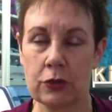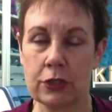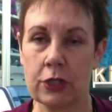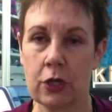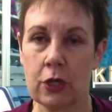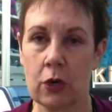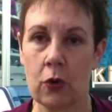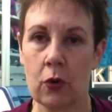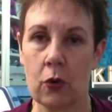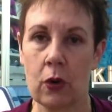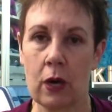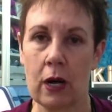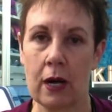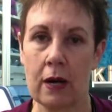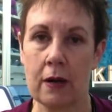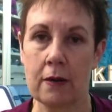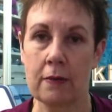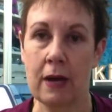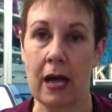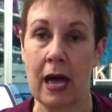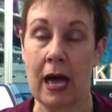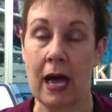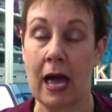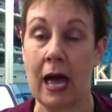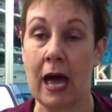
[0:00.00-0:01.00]
So
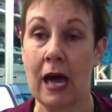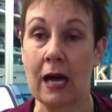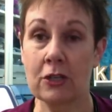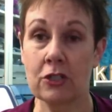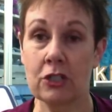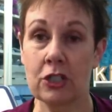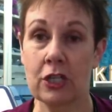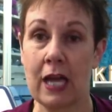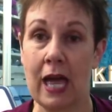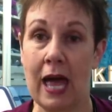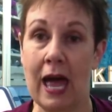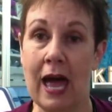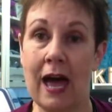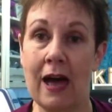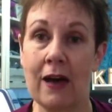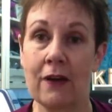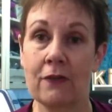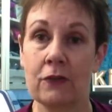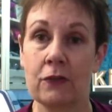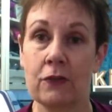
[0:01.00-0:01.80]
um, I actually have